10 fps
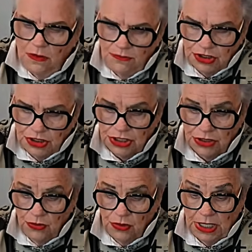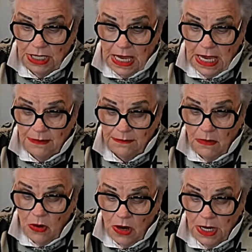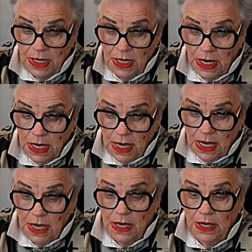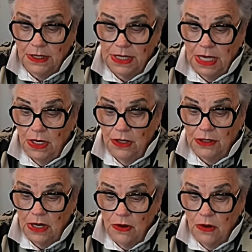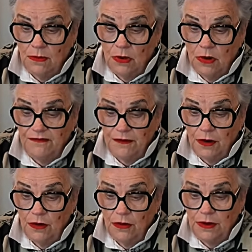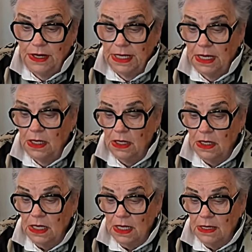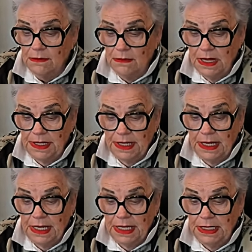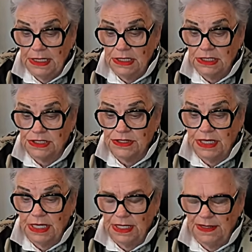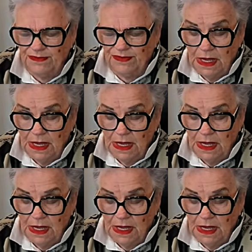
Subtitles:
I'm just looking at my calendar on my phone here. Monday is the